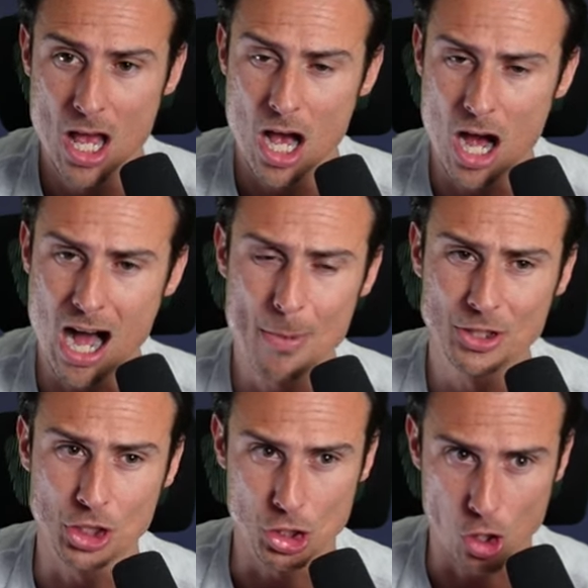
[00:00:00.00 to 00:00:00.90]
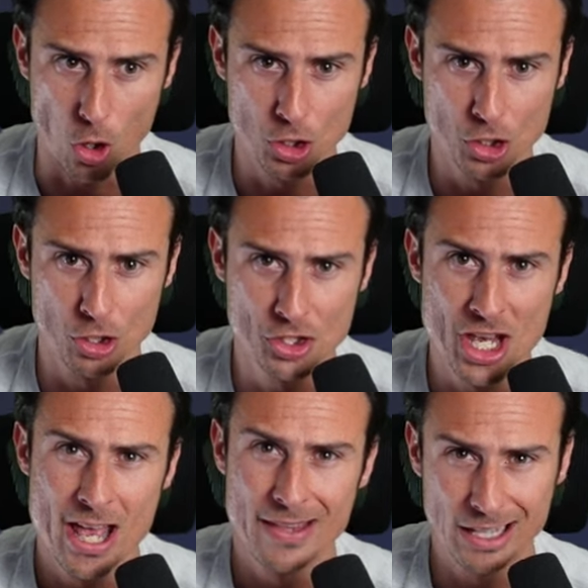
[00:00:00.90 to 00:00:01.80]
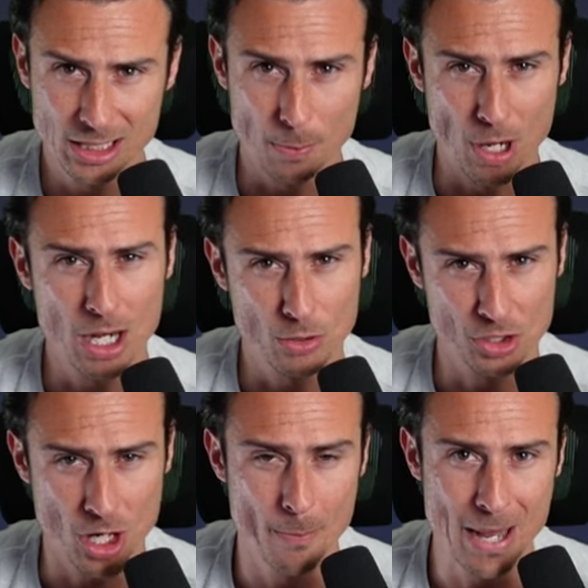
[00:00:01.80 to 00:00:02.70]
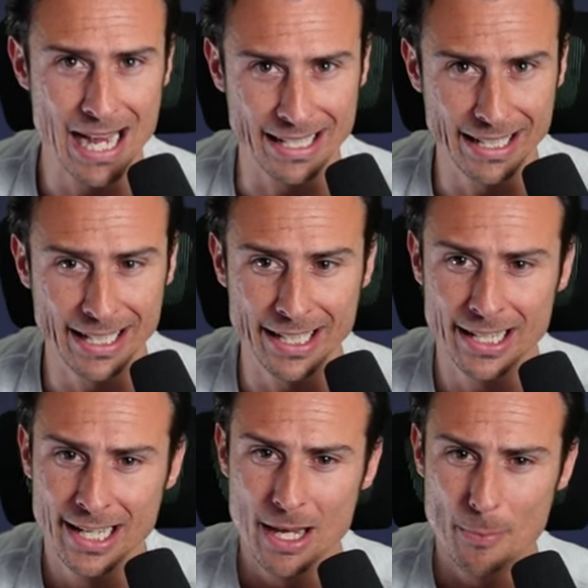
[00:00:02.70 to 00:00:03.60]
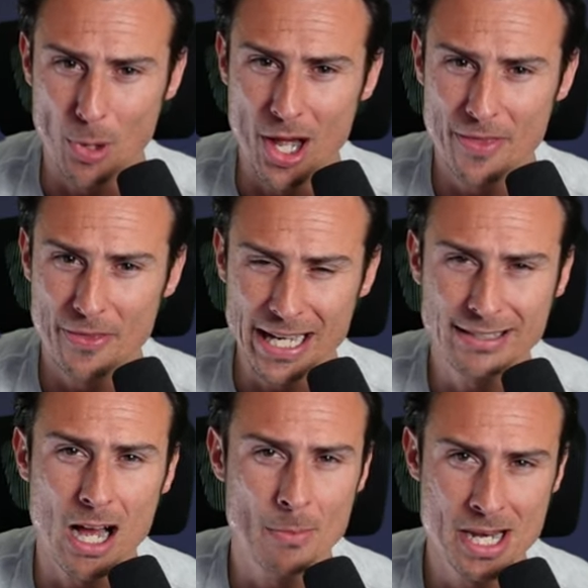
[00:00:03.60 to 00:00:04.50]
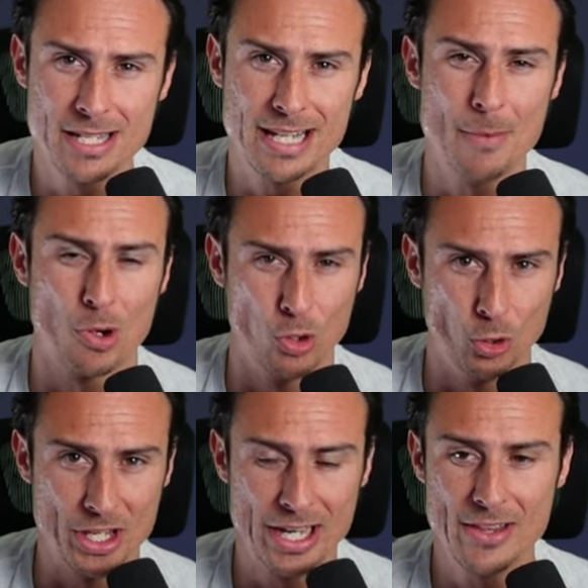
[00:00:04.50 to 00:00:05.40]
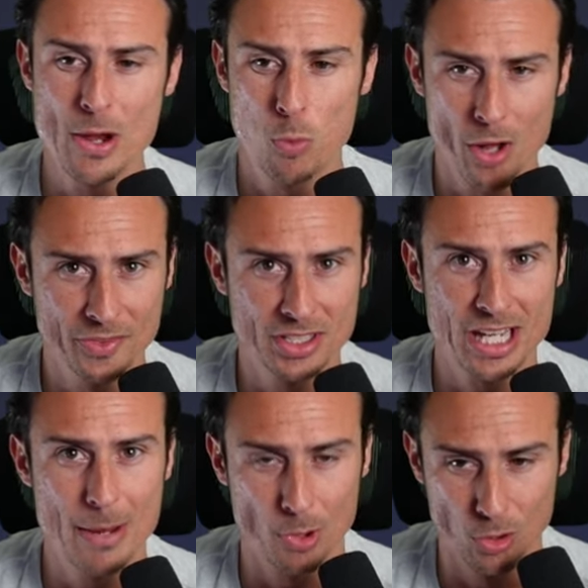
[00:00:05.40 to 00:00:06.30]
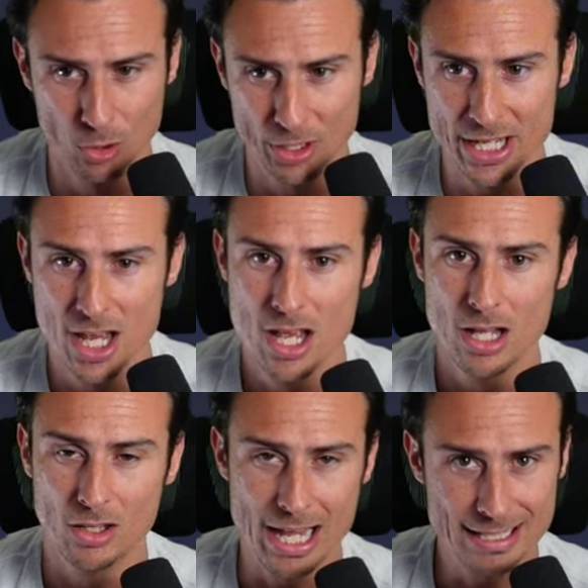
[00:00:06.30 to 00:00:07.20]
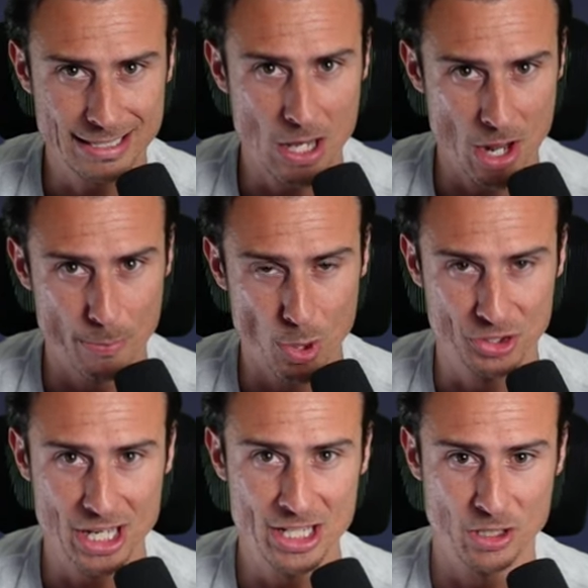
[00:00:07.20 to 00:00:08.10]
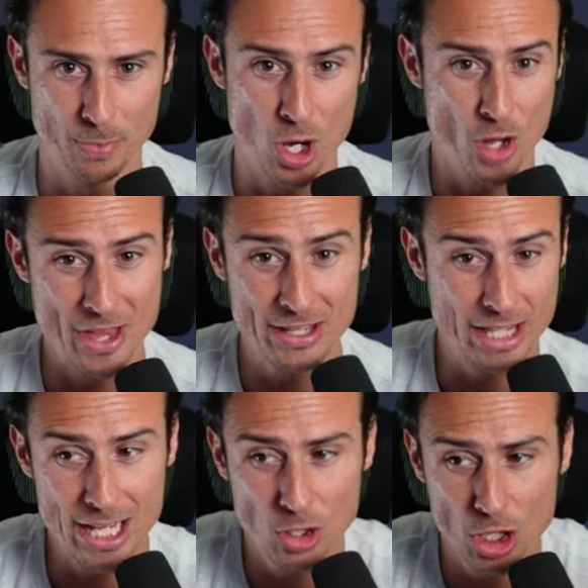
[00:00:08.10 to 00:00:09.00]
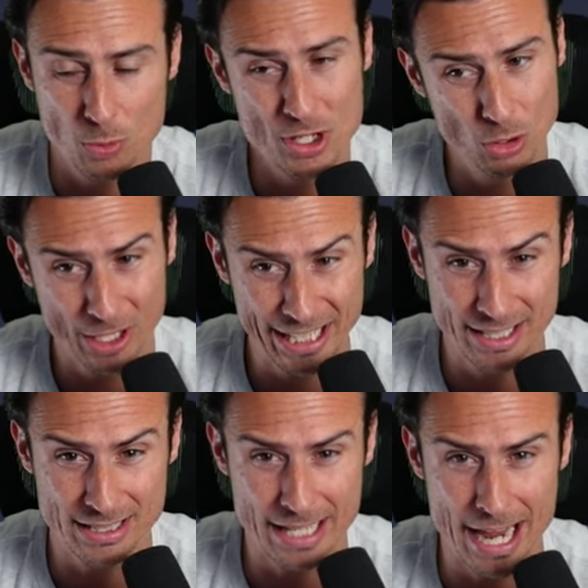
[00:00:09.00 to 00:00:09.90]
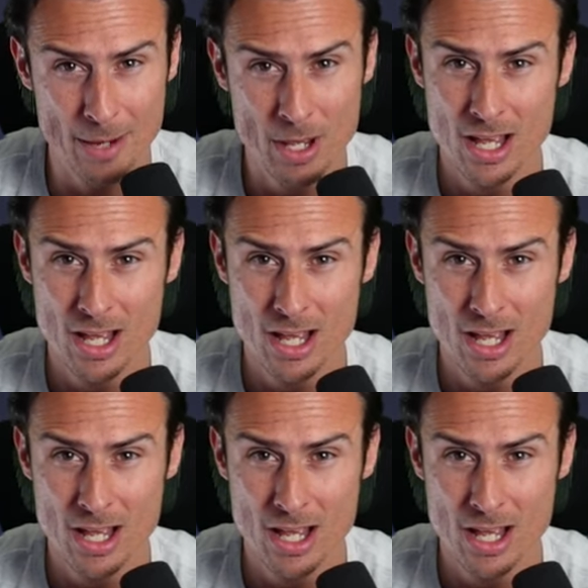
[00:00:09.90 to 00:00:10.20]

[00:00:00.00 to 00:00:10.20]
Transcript: How about the Chargers? They let the Broncos come back in, but they dominated this game early. They won this game early. Lights out on both sides of the ball. They looked, when you look at this game,